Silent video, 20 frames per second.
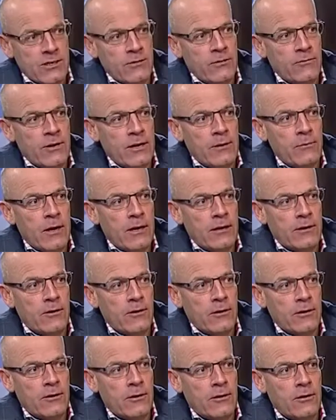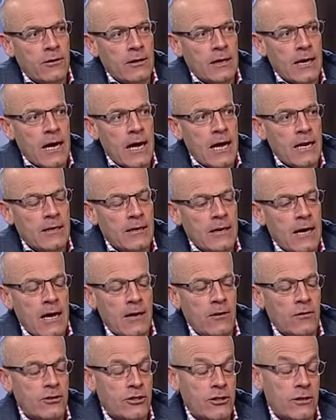doing really well in Hong Kong, and
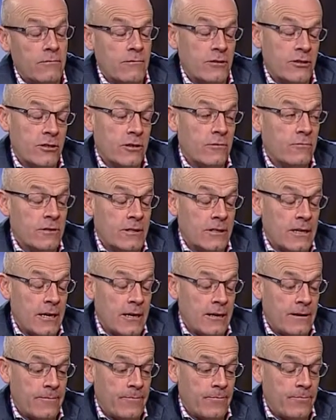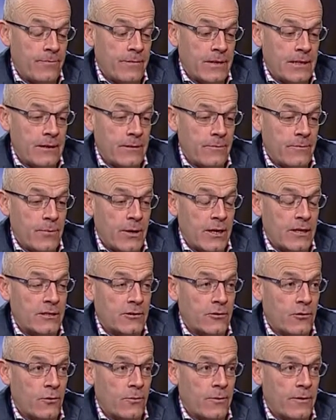look, she was a big
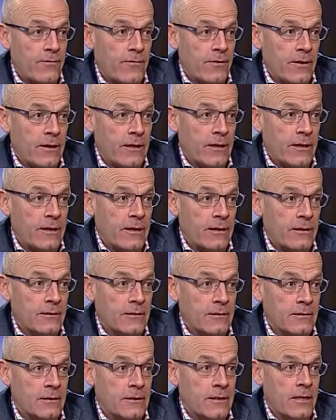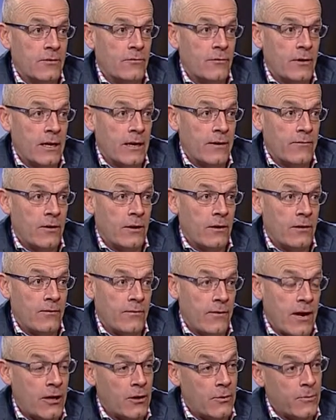scopy filly and didn't really have a lot of
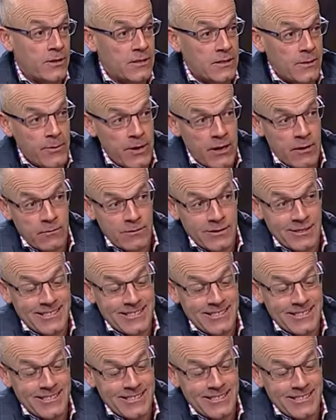value because the mare